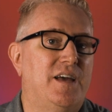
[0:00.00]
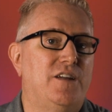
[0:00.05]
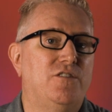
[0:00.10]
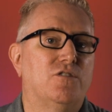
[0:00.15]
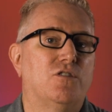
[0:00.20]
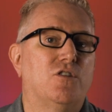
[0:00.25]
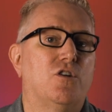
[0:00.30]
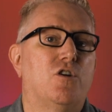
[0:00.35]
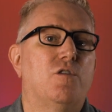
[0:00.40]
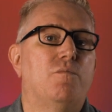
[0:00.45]
and
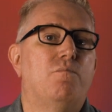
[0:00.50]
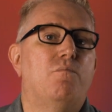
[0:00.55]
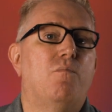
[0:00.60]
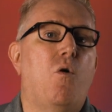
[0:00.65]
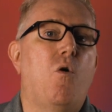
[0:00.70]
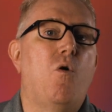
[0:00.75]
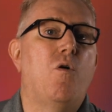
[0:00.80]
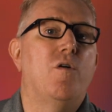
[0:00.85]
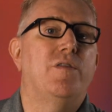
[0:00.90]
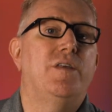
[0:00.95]
you'll learn
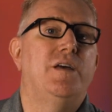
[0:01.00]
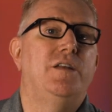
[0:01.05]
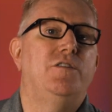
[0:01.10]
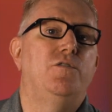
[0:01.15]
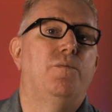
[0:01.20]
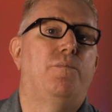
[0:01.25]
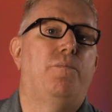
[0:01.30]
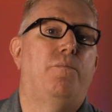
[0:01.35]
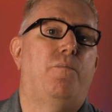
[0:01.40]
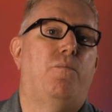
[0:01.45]
more than
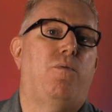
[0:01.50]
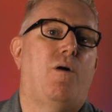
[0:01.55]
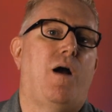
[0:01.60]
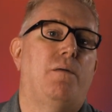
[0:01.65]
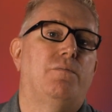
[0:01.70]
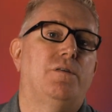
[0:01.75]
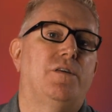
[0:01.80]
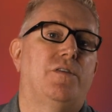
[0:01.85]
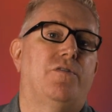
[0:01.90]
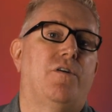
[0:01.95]
you
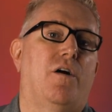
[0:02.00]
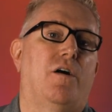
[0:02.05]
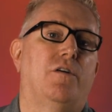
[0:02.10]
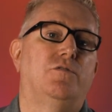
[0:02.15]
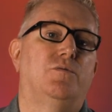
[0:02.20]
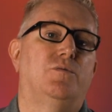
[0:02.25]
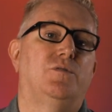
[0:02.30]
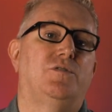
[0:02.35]
probably thought you